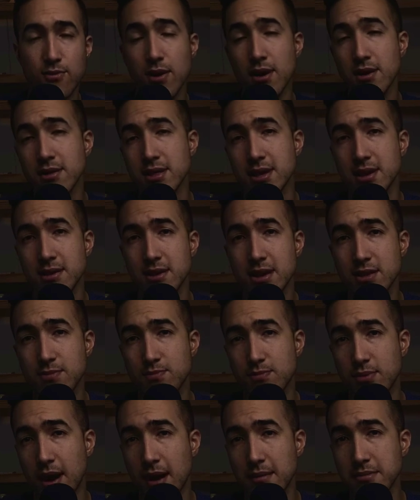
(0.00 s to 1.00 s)
while that is
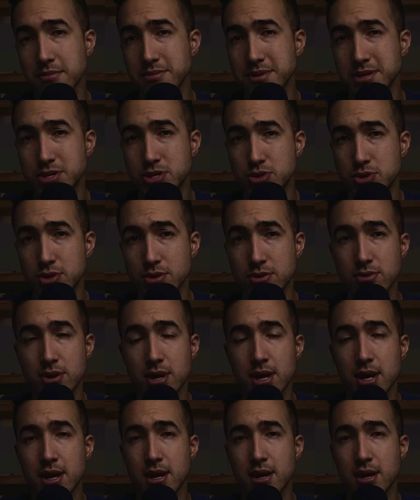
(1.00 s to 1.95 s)
probably true,